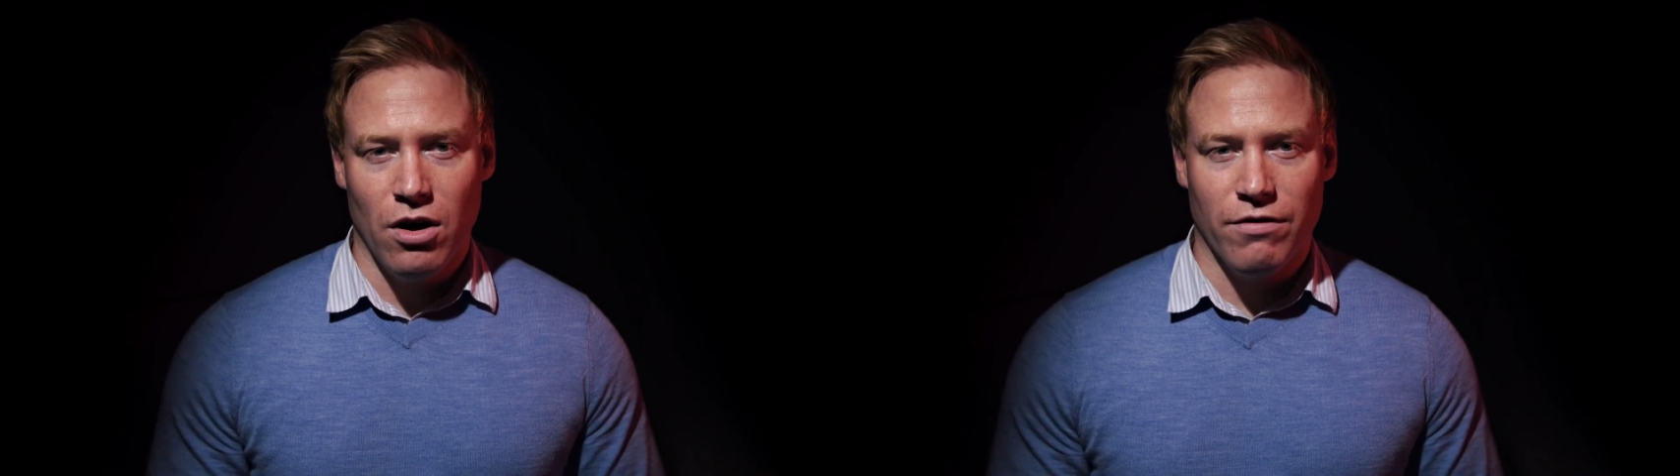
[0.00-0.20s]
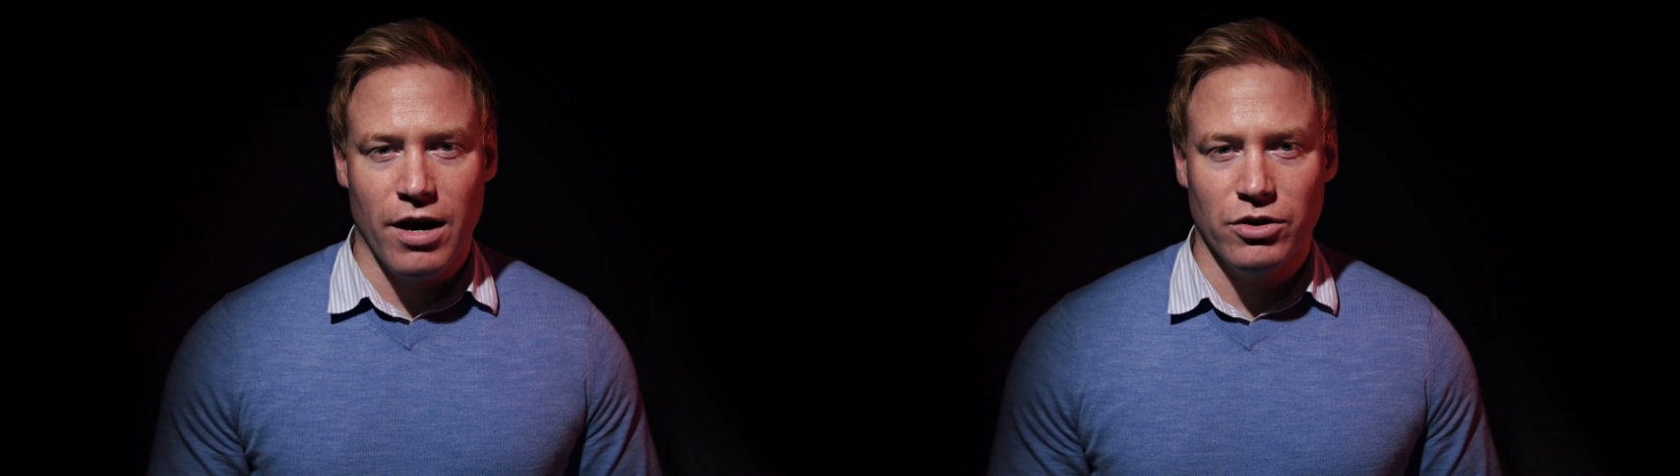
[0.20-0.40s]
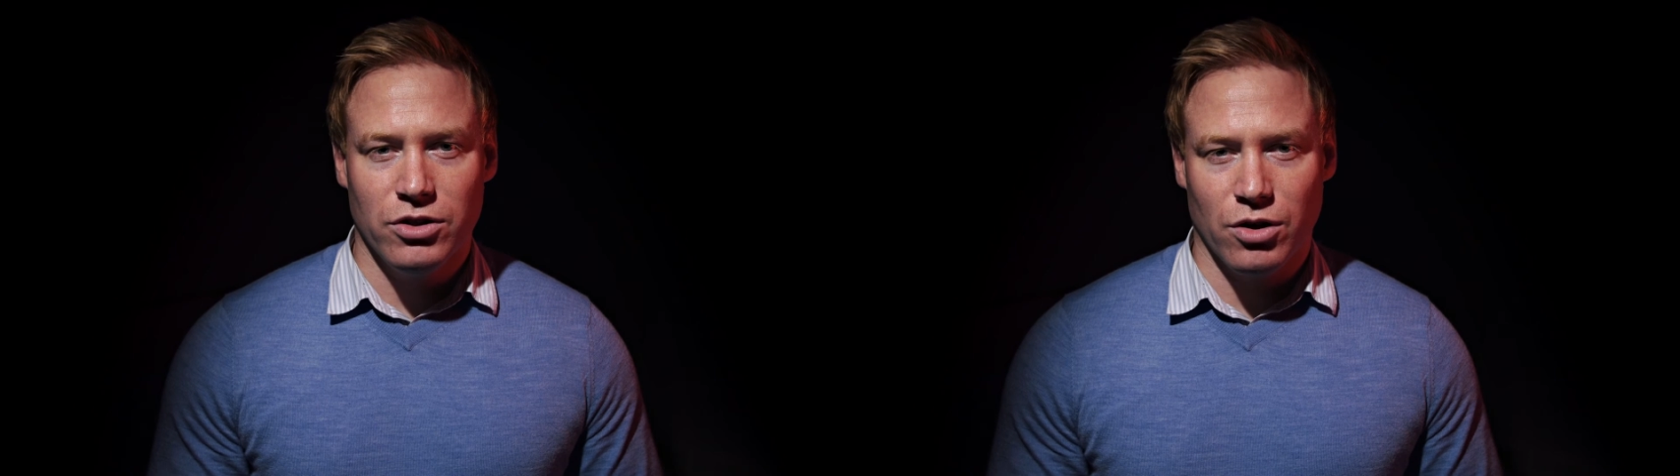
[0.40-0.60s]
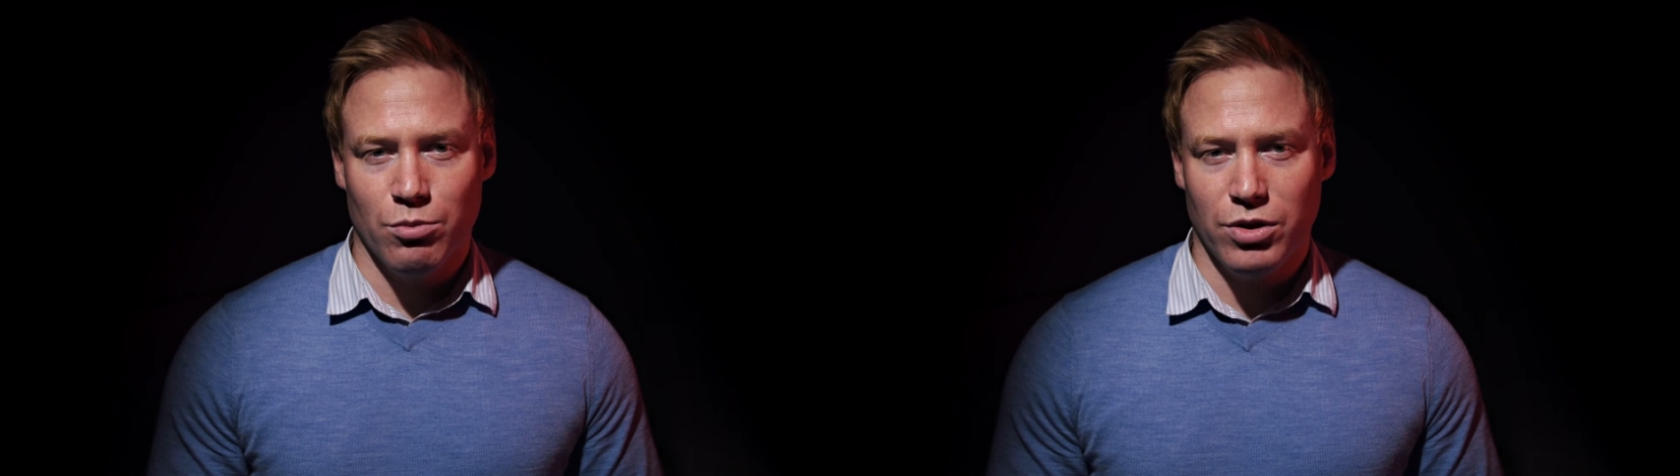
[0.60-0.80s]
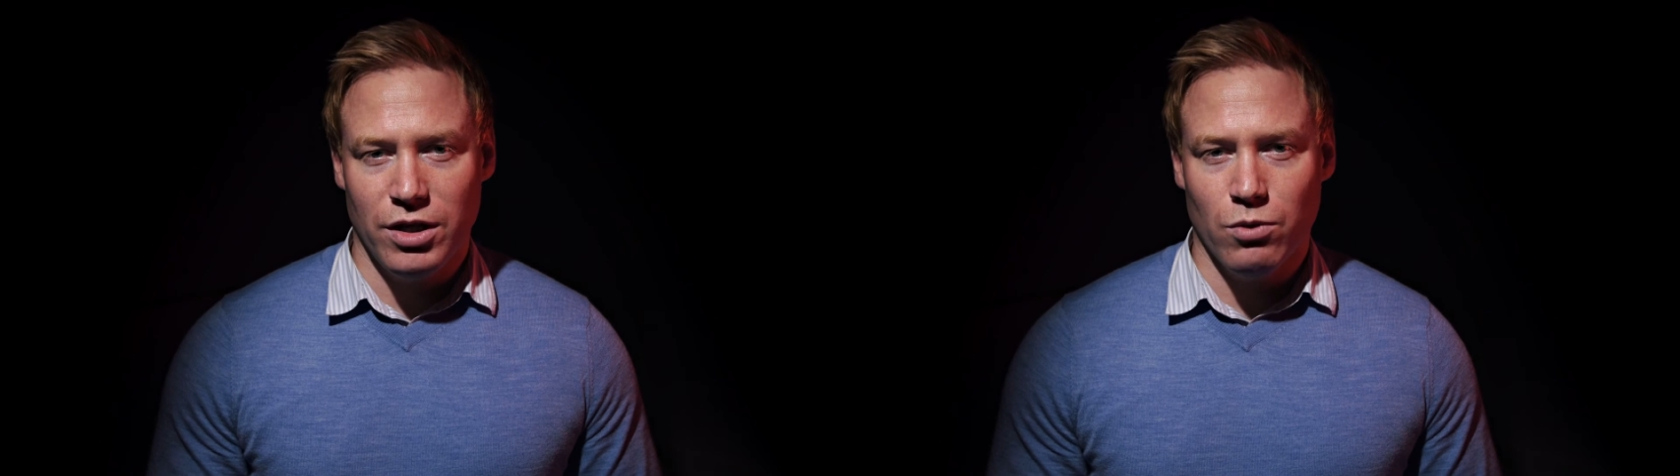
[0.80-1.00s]
of how to
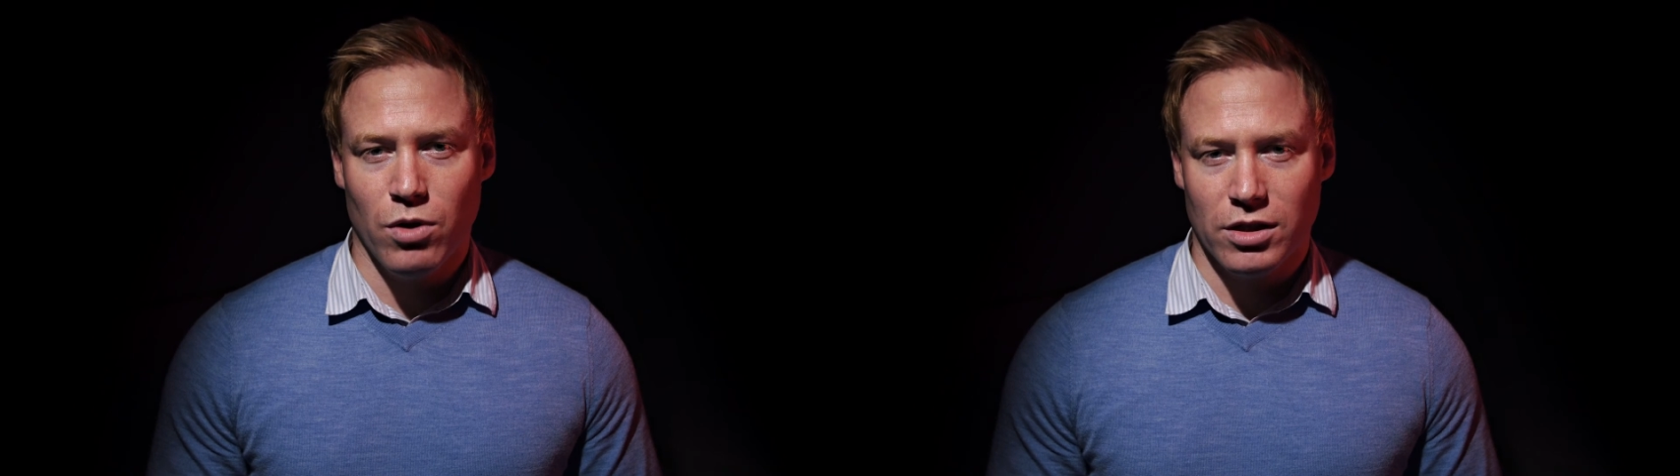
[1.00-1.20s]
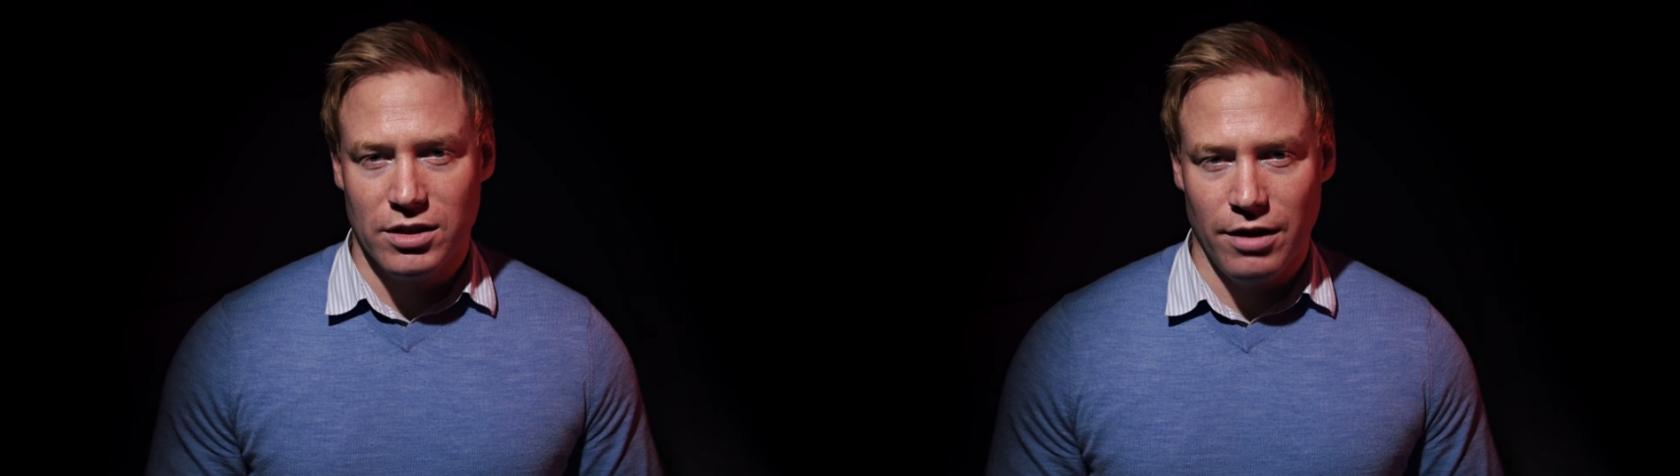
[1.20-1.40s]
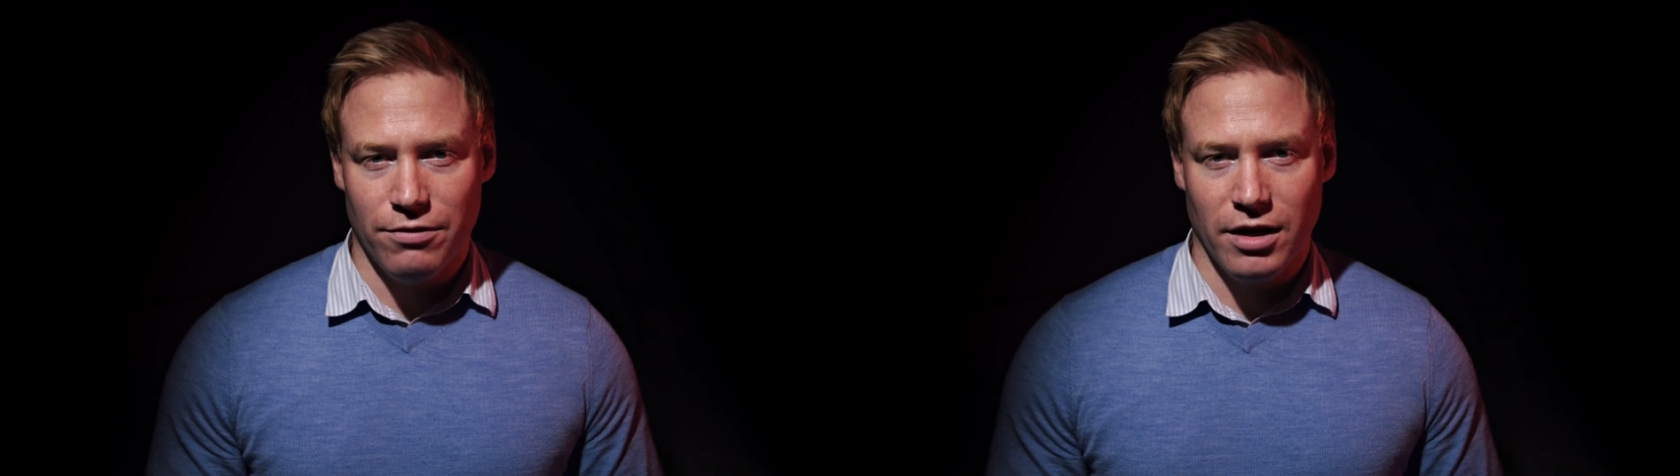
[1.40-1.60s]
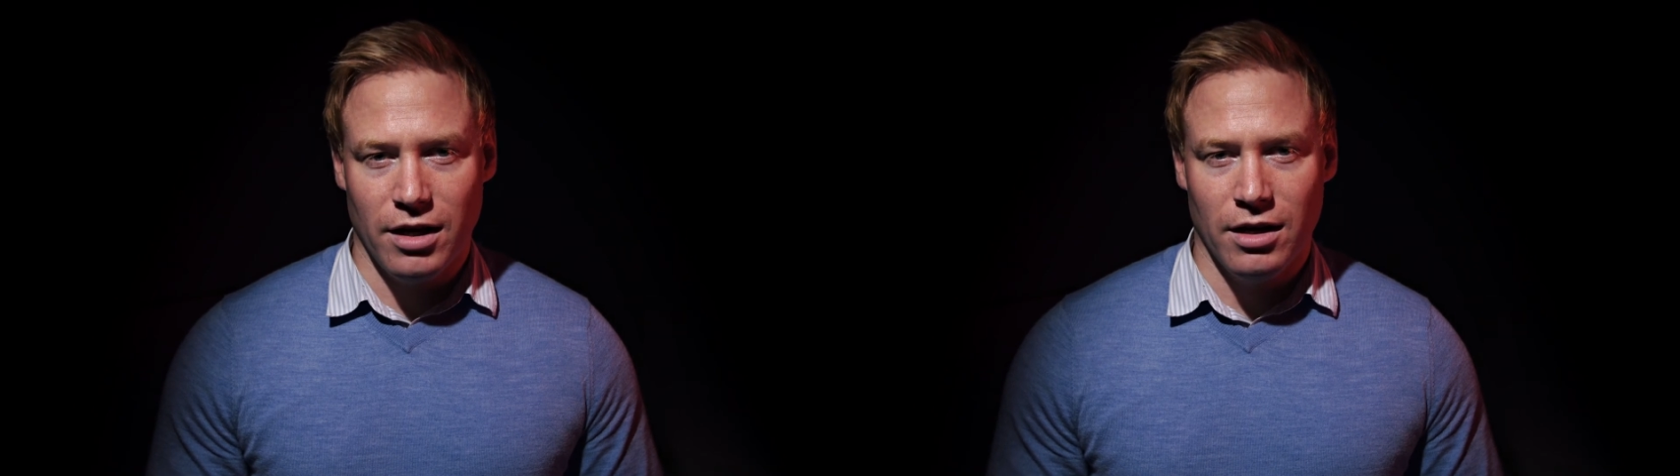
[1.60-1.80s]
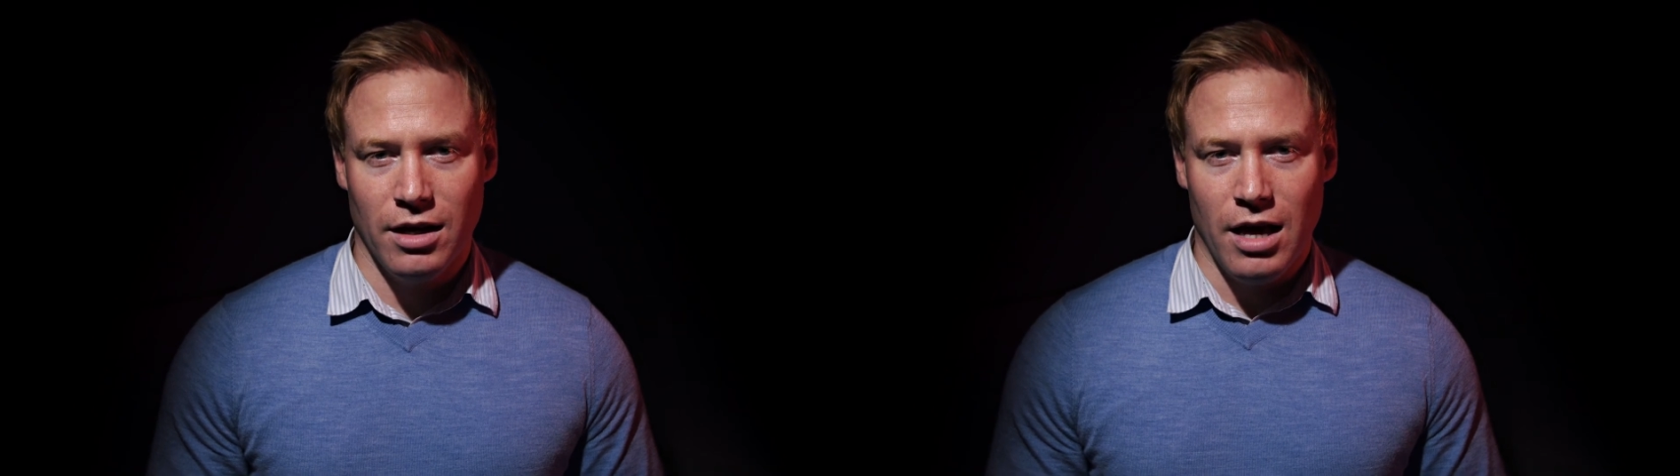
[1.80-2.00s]
complete work safely